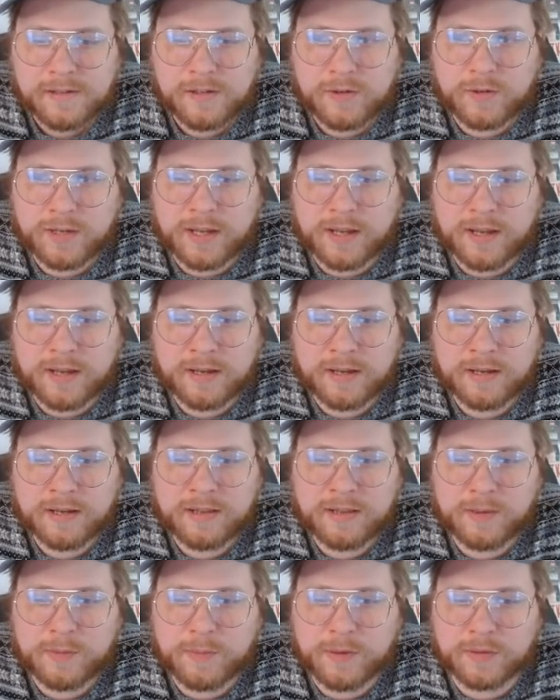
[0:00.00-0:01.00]
Okay, I
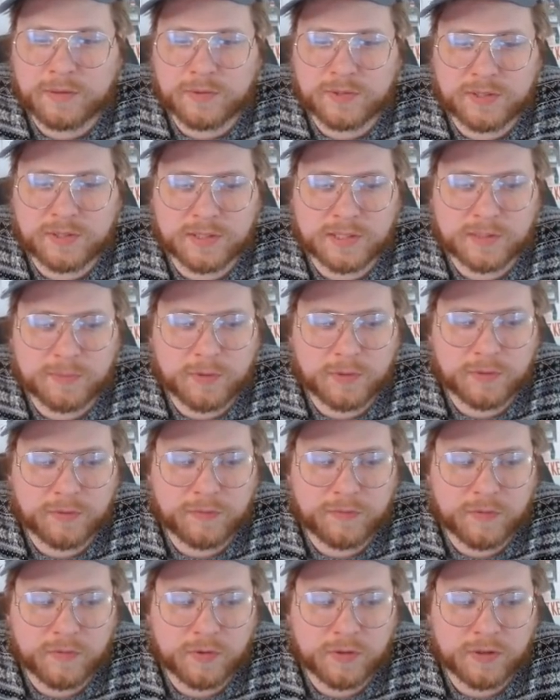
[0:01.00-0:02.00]
think we might lose to the Smolder
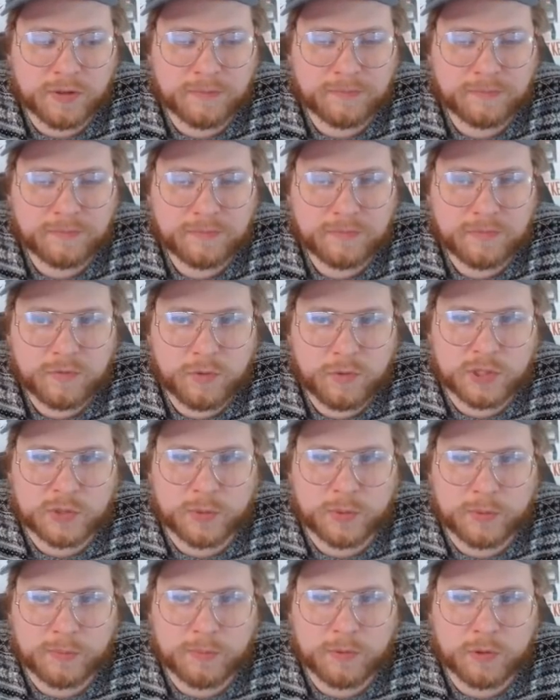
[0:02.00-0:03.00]
4. We just
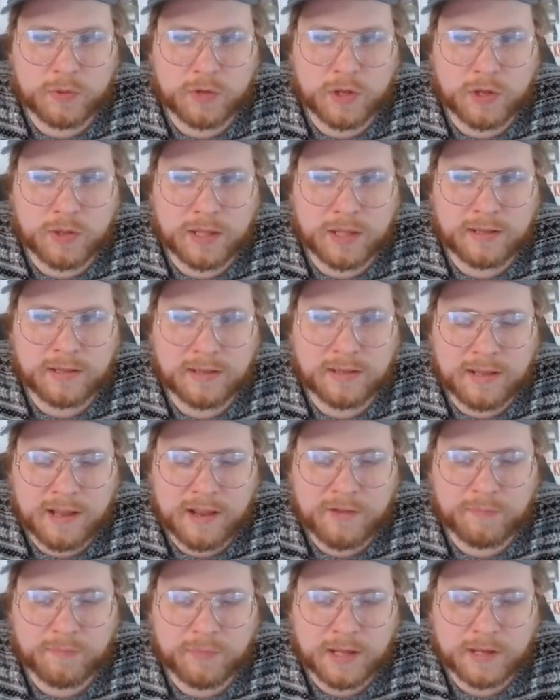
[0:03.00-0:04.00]
went with Moon. No, they, they
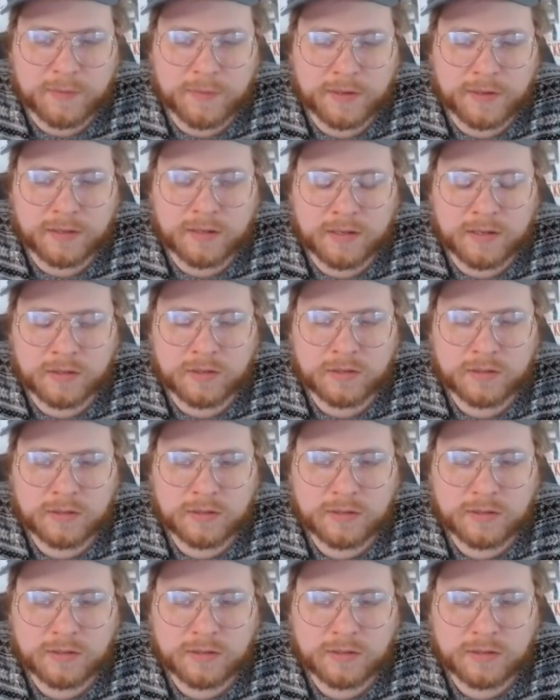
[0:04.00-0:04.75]
have Black Mana now.